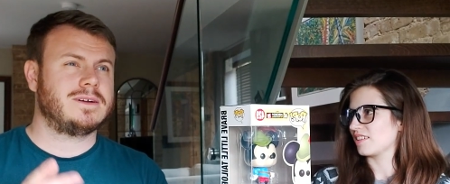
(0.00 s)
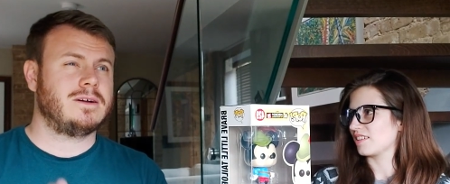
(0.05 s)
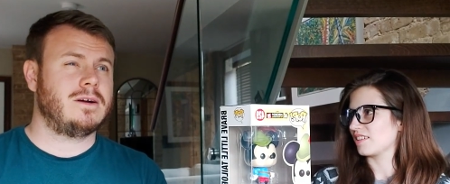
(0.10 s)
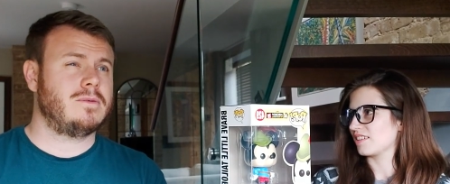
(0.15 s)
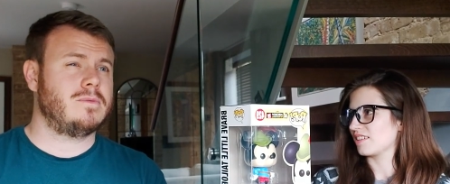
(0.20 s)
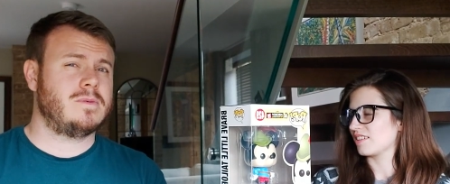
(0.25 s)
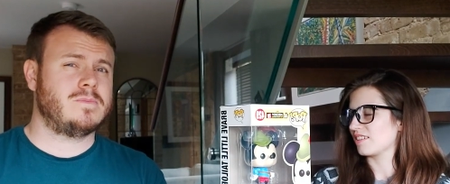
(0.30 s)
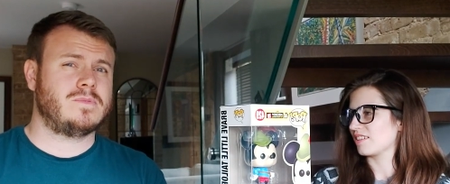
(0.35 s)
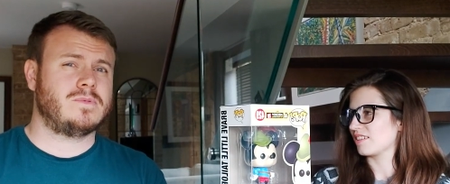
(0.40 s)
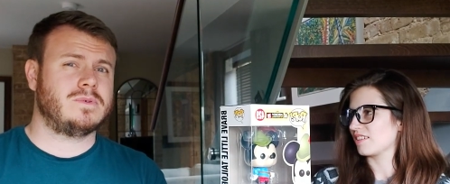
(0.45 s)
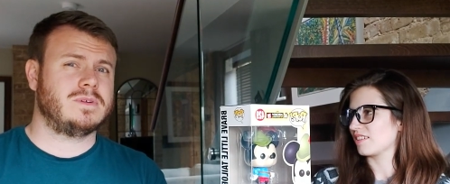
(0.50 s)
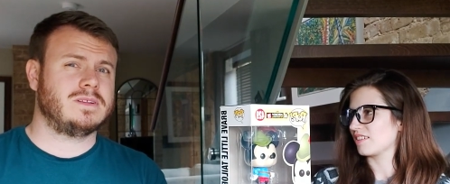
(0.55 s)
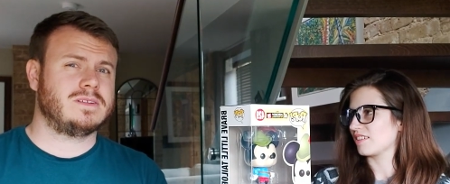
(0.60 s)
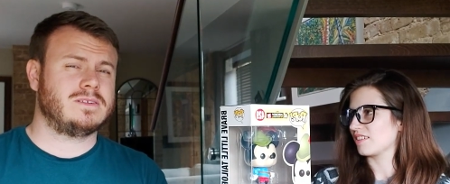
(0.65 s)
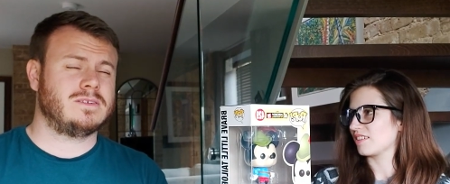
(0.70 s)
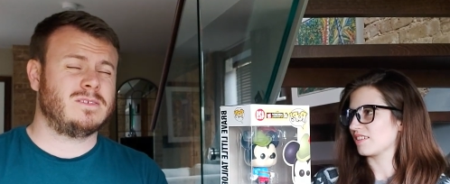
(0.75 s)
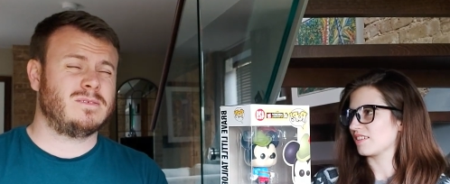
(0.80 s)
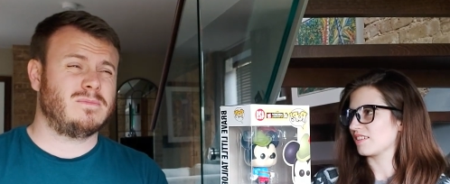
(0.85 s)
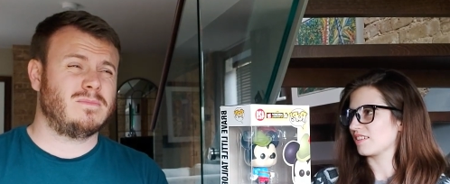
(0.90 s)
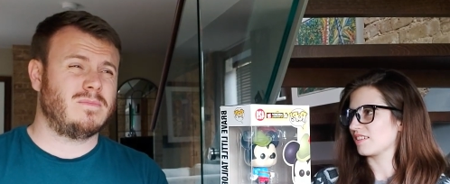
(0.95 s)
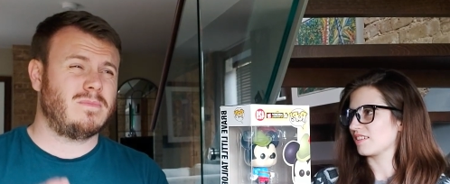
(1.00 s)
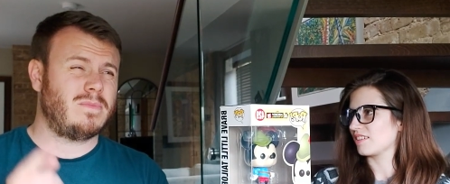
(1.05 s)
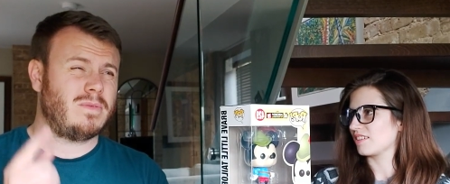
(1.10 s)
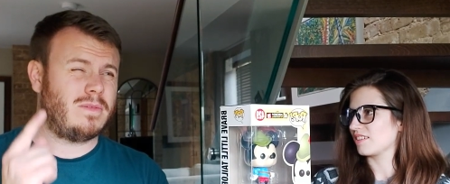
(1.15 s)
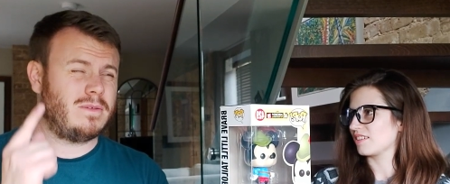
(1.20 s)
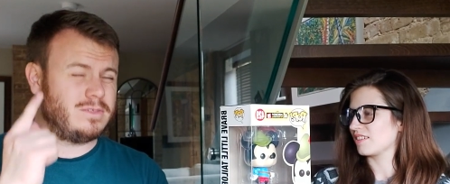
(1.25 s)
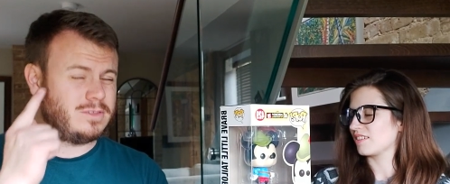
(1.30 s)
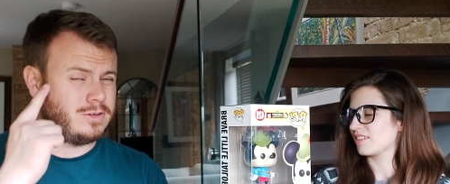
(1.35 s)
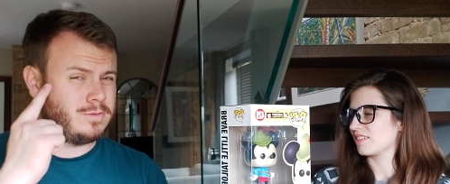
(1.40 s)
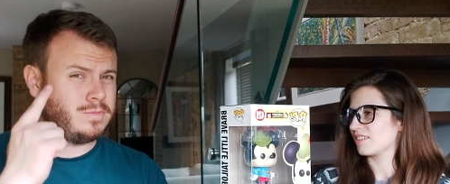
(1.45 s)
Speaker 1: I can't remember what the top
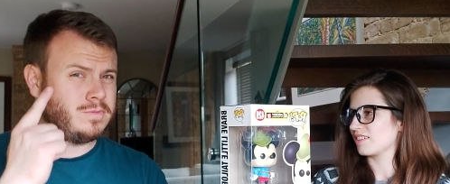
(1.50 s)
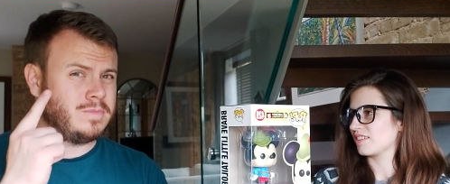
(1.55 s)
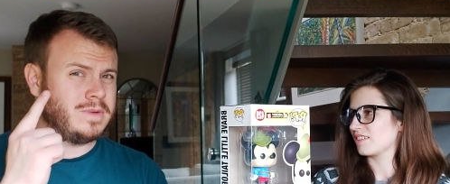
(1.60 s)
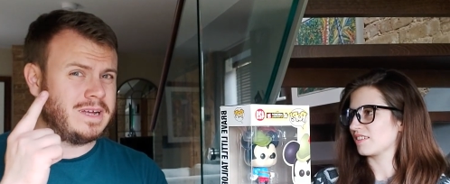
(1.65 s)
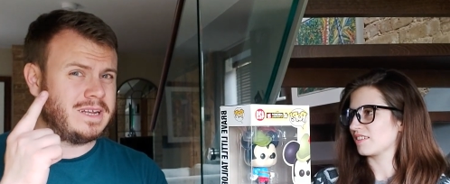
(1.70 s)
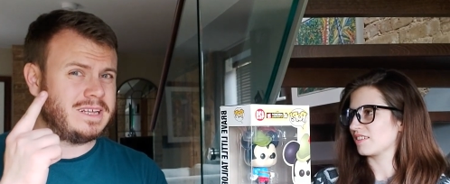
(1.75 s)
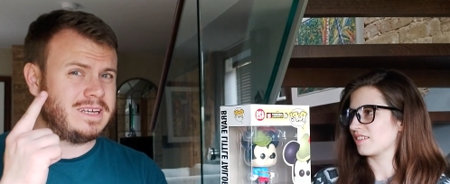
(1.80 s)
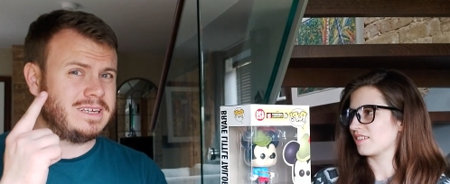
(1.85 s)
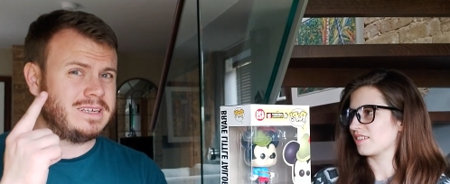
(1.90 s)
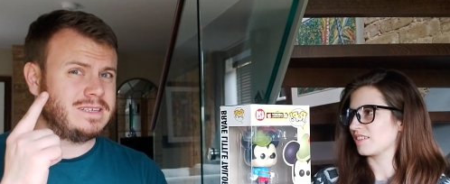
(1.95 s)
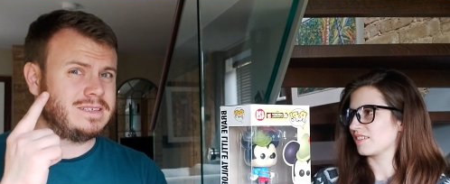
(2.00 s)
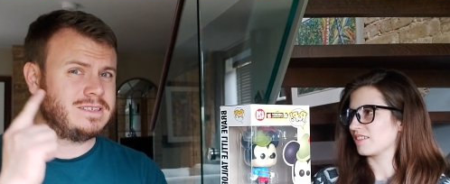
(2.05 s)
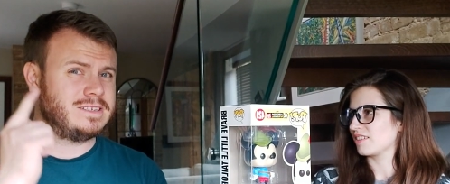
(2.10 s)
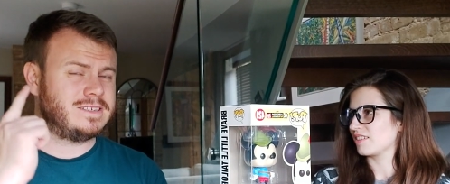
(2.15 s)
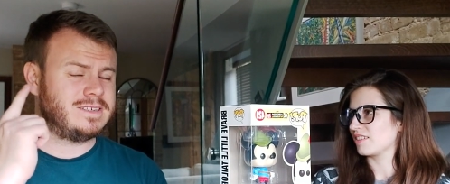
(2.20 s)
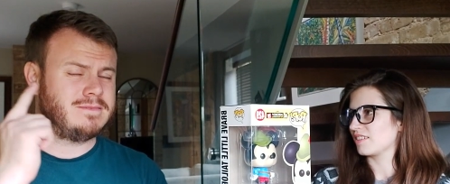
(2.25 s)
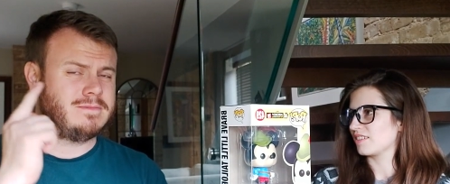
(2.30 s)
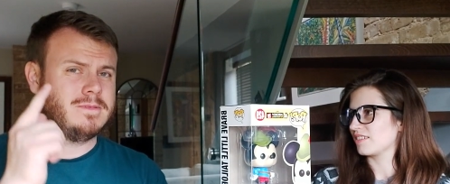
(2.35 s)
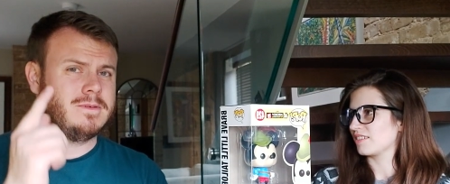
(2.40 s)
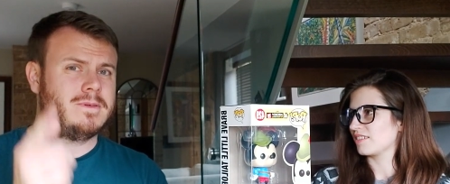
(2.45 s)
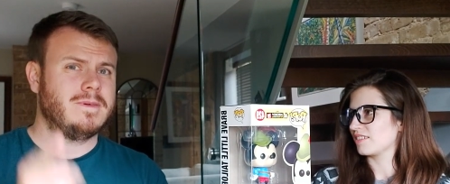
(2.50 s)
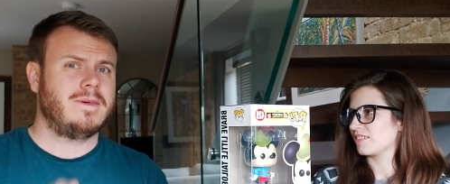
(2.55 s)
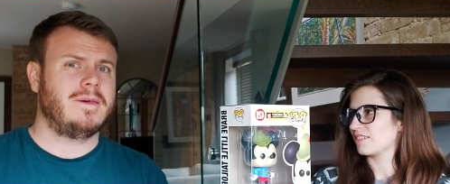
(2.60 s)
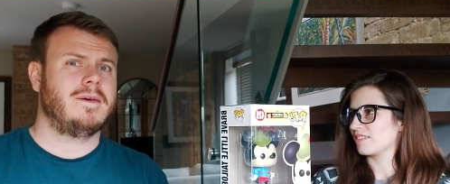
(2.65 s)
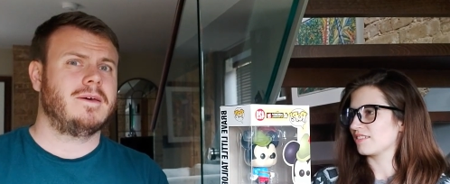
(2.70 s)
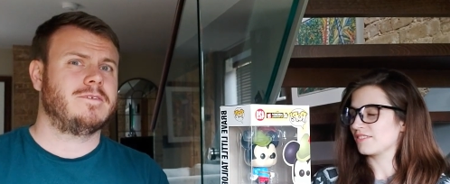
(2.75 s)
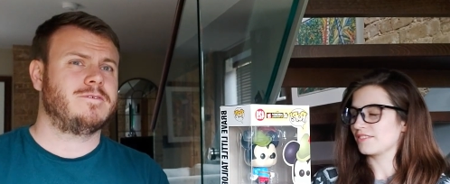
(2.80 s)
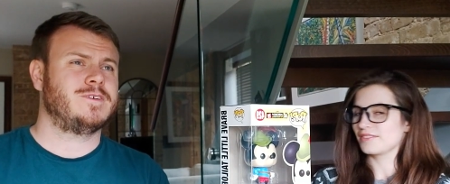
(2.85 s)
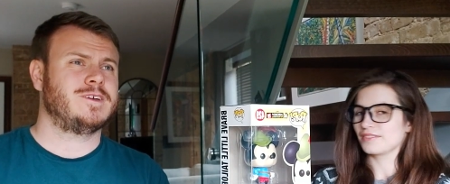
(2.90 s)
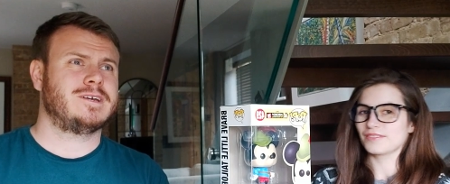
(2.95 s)
top of my head it is.
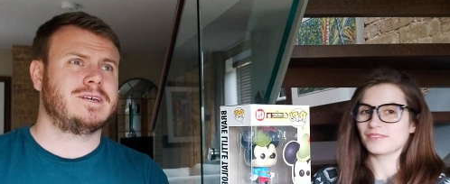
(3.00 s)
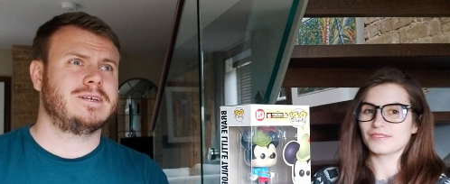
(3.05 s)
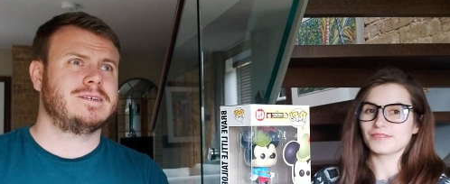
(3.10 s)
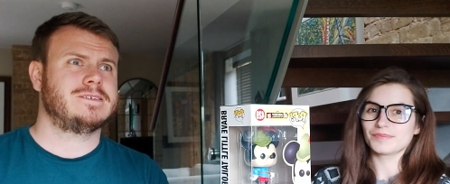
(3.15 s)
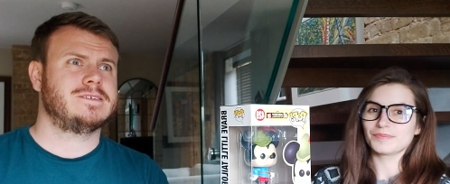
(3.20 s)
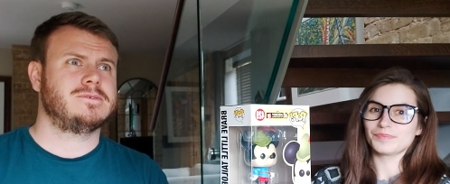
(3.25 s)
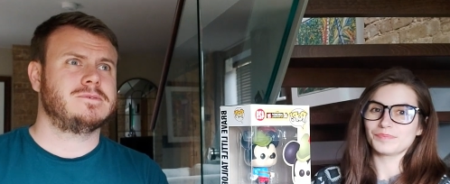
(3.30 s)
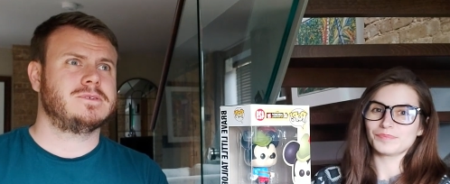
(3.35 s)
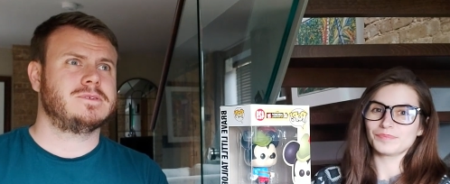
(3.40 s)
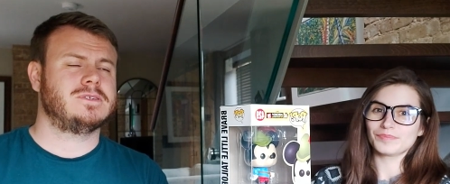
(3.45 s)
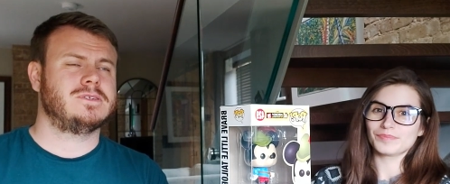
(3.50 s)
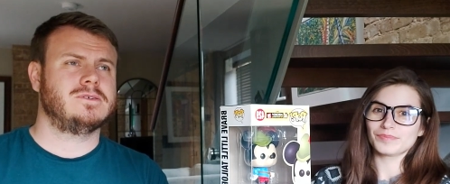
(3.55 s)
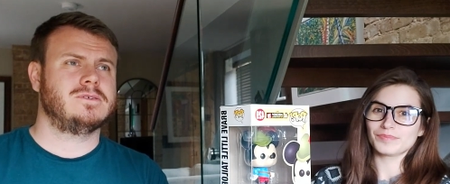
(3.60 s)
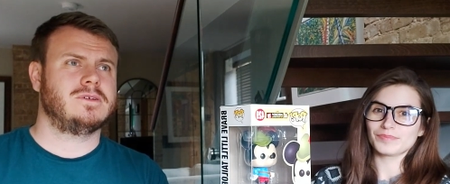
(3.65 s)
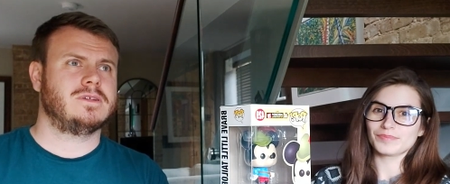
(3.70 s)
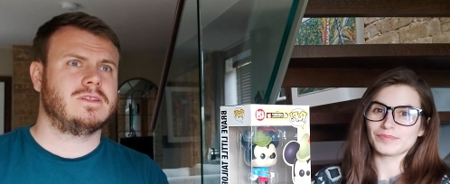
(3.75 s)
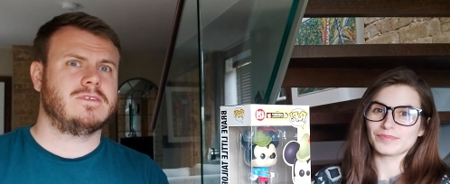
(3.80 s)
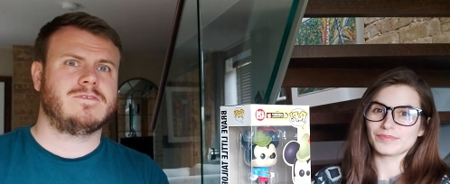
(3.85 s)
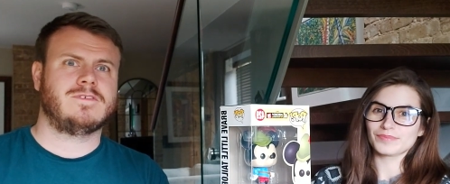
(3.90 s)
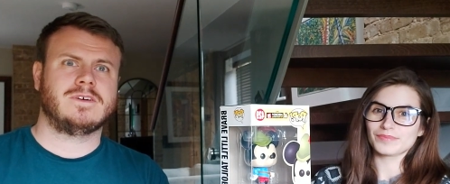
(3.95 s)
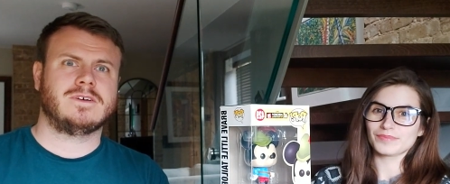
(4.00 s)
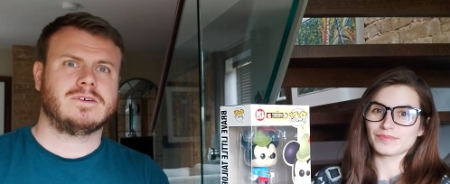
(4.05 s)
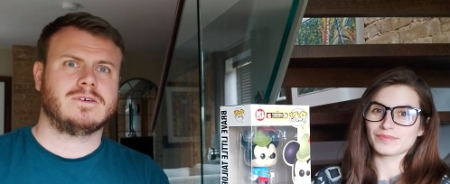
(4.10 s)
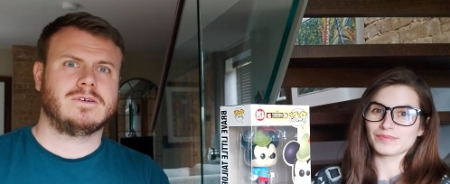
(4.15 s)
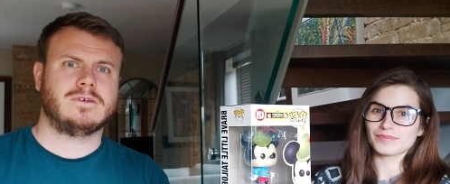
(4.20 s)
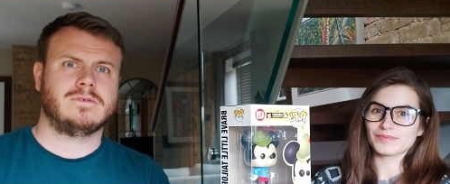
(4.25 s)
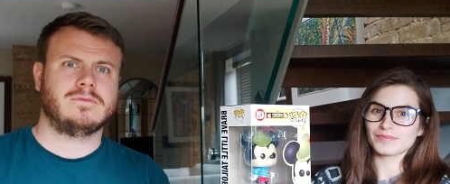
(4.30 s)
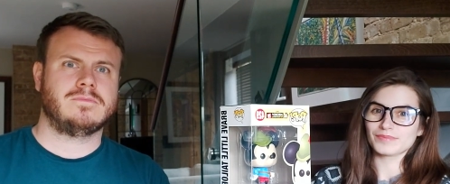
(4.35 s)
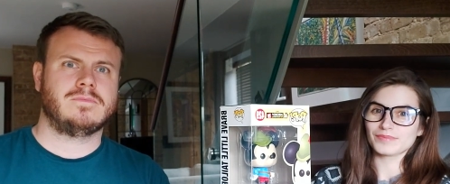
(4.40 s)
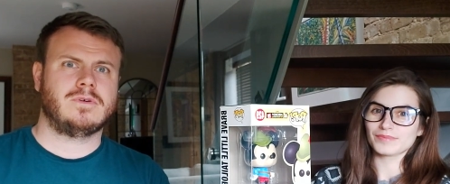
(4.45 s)
I think it is something to do like the
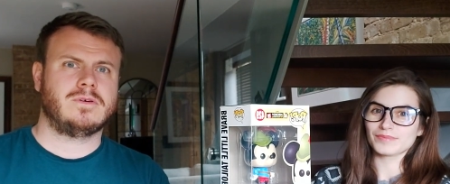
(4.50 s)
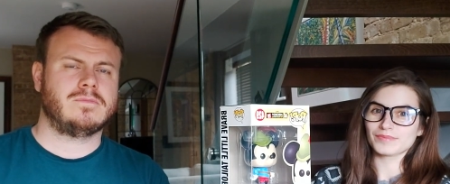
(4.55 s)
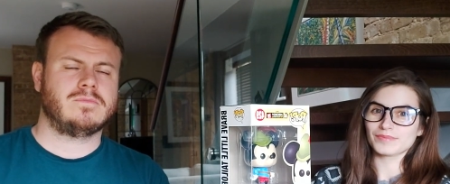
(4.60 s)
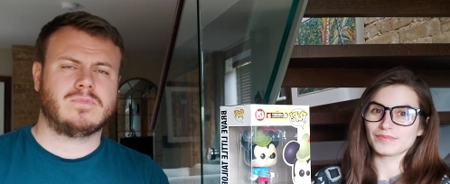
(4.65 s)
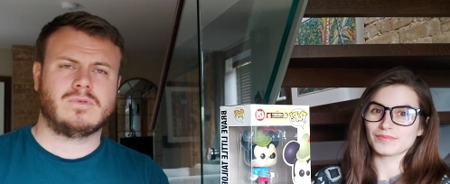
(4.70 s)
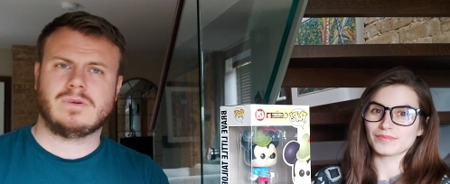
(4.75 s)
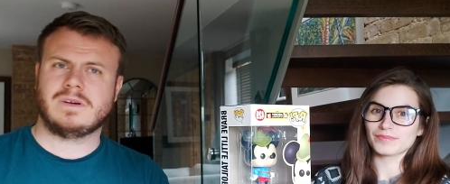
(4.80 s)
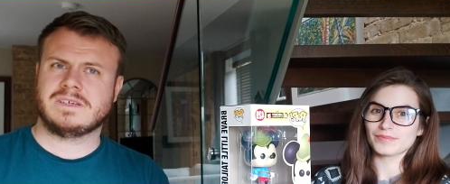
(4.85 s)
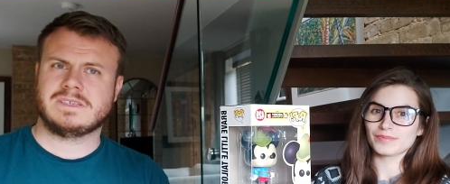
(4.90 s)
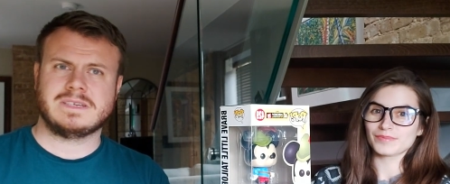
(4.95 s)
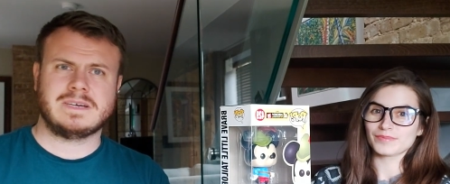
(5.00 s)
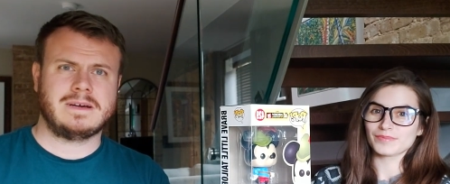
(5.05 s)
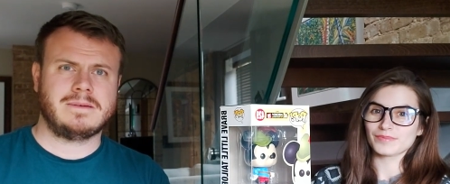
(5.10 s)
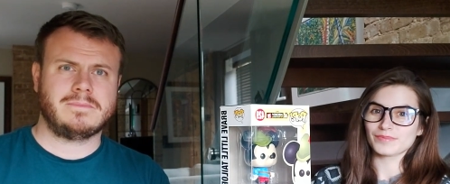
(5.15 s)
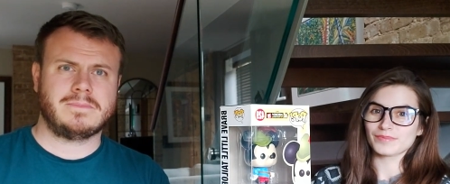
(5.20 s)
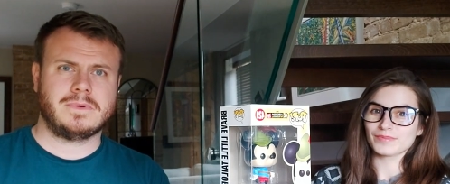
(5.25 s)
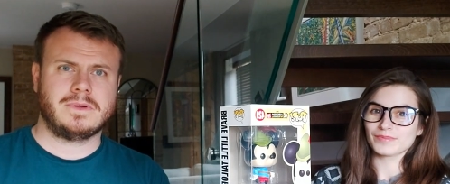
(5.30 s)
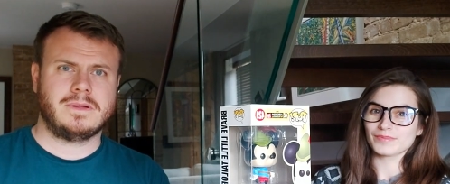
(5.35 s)
Funko Pop Price app.